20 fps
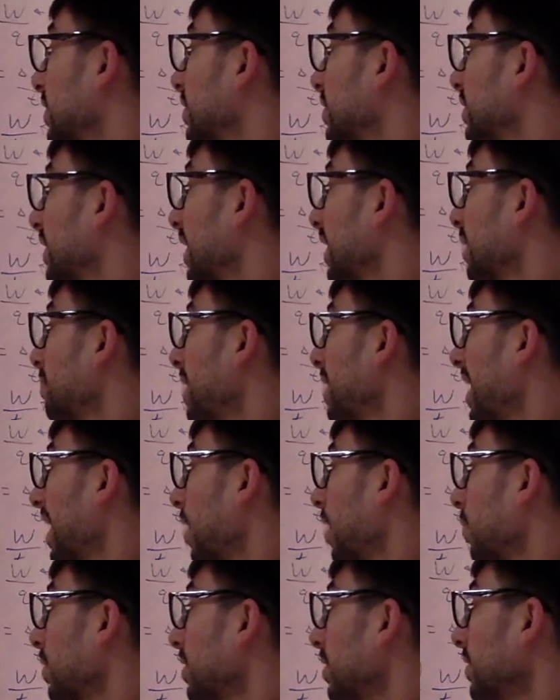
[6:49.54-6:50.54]
to get
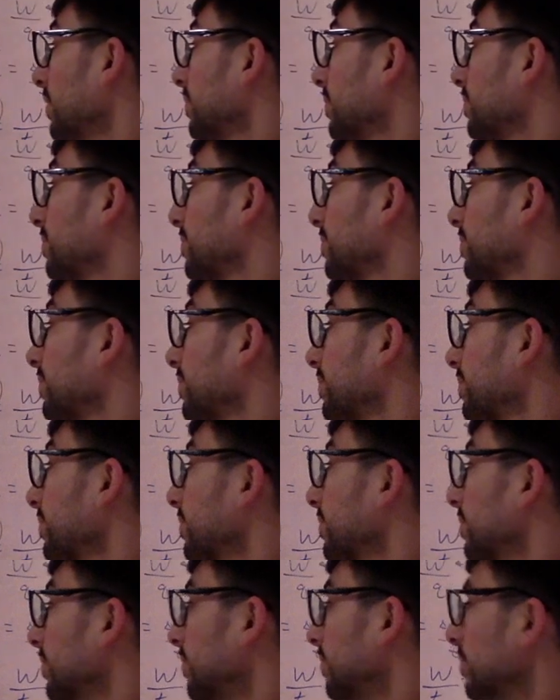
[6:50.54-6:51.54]
power,
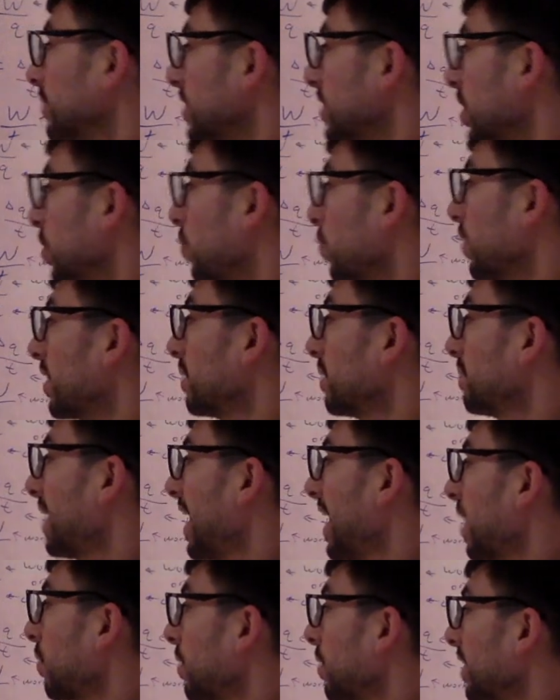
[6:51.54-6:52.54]
well then
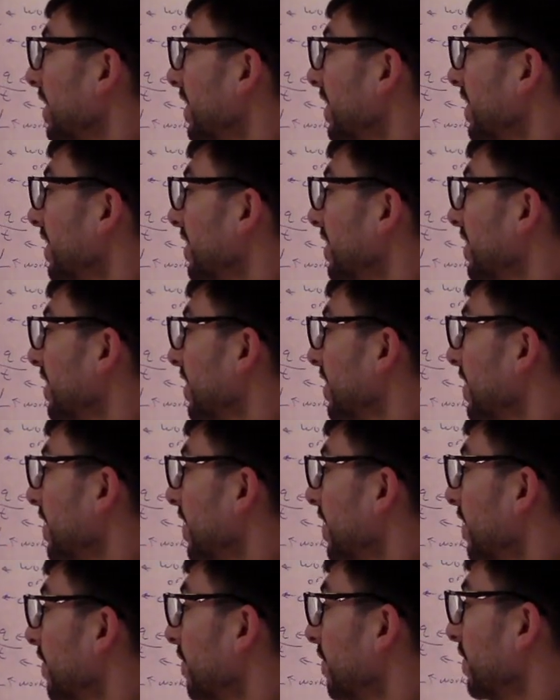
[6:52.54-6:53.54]
power is
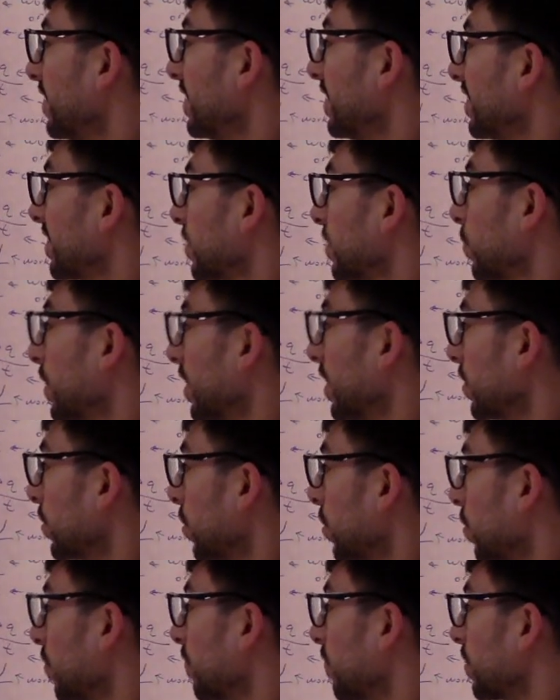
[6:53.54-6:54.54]
V squared
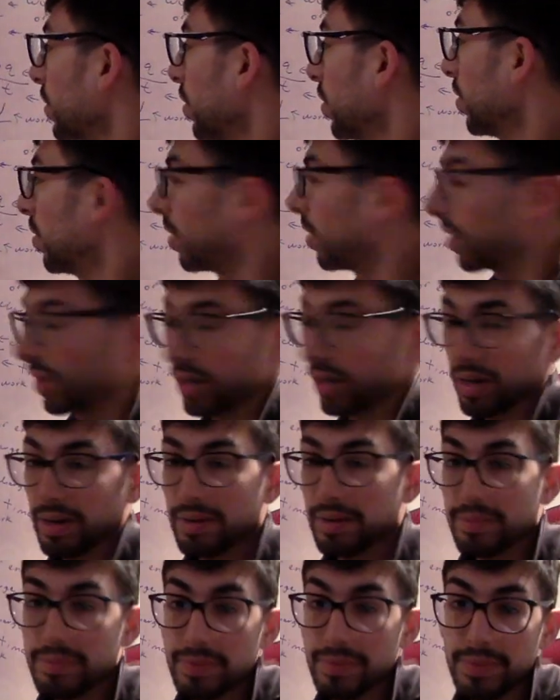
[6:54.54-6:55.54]
over R.
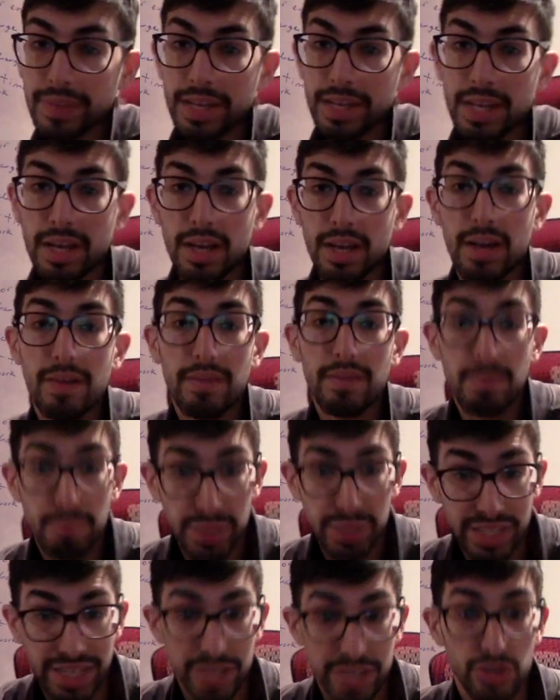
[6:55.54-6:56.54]

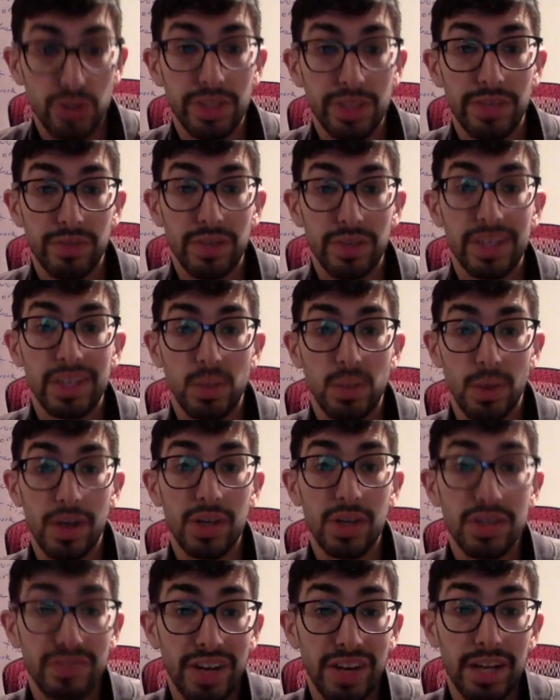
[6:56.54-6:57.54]
Potential difference squared
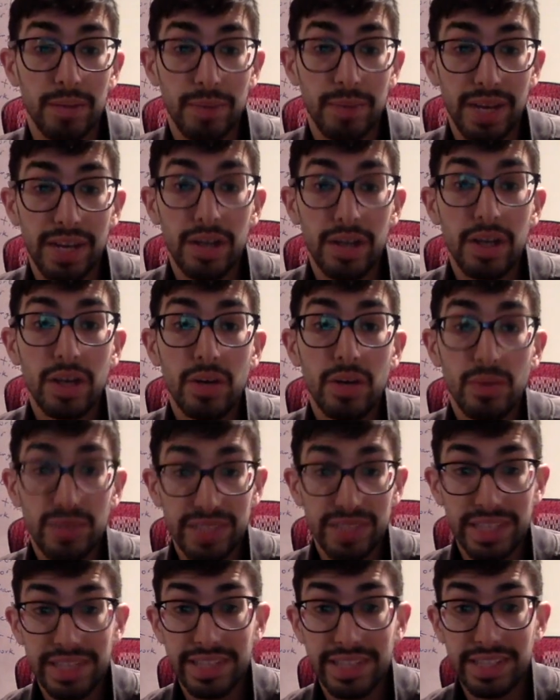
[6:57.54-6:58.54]
divided by
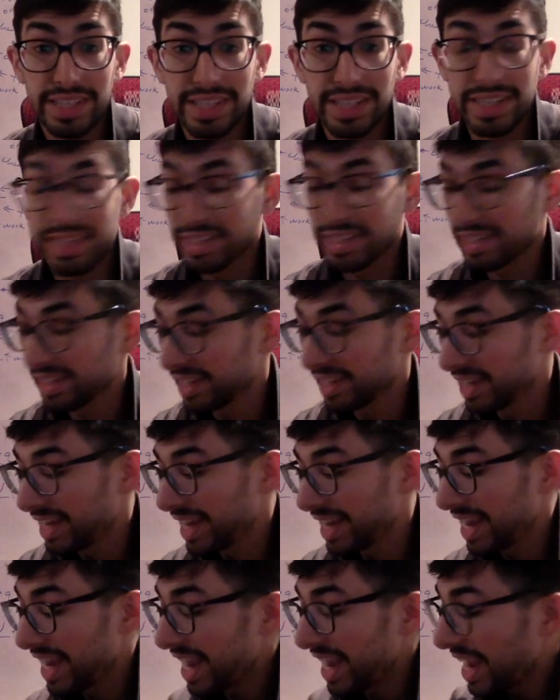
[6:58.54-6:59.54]
resistance.
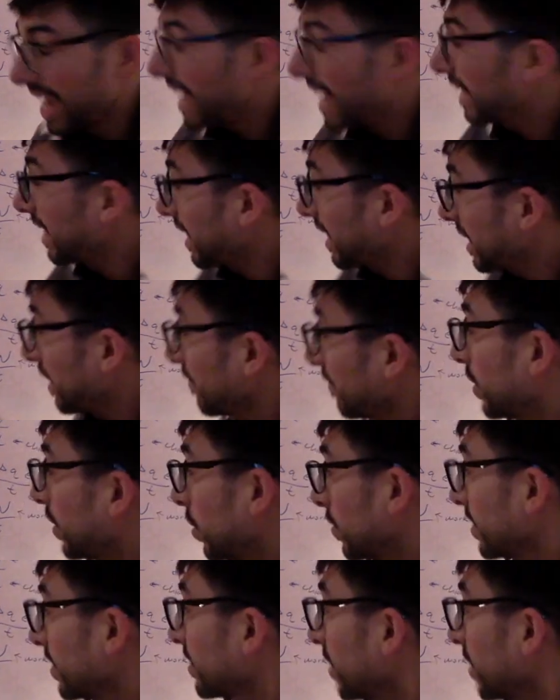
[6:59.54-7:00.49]
And any of those